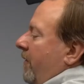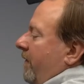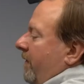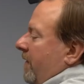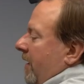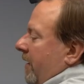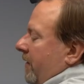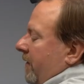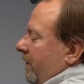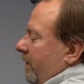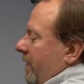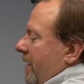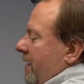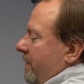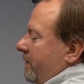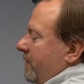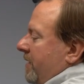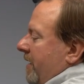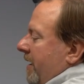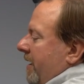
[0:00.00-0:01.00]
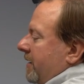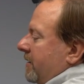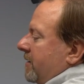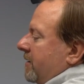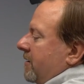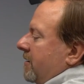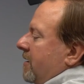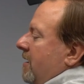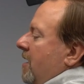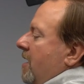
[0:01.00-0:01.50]
we've done the R E M
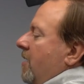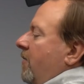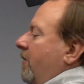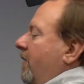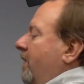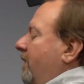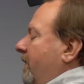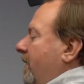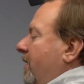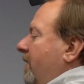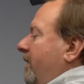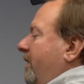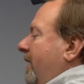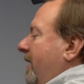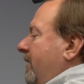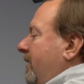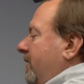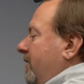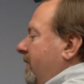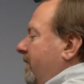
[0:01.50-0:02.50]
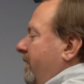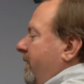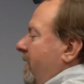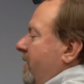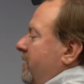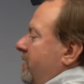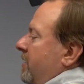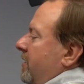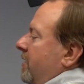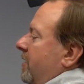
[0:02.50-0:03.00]
test. We've verified that the
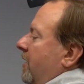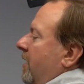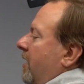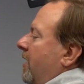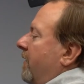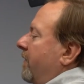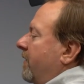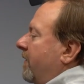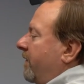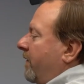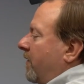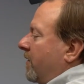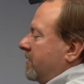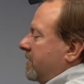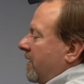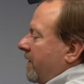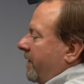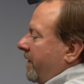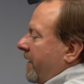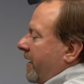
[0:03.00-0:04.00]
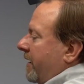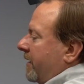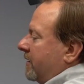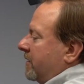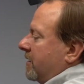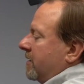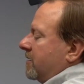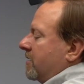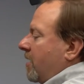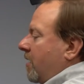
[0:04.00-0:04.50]
function of the Force F X
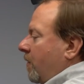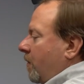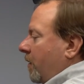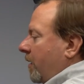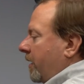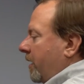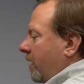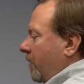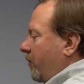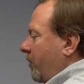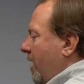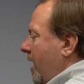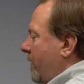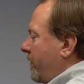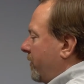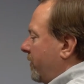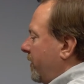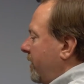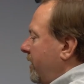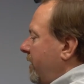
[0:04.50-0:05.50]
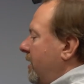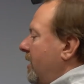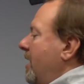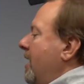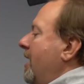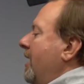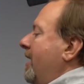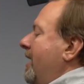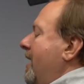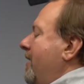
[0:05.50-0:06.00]
is all working properly.
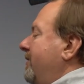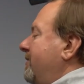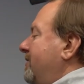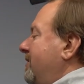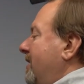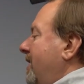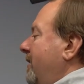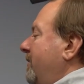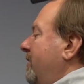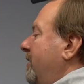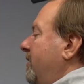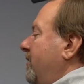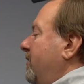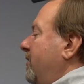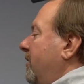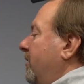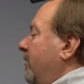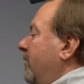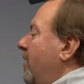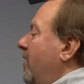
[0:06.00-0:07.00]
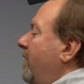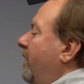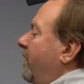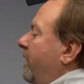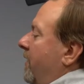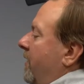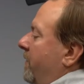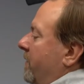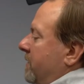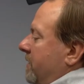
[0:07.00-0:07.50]
Now it's time to do the low
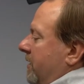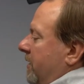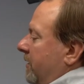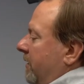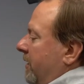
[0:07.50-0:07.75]
frequency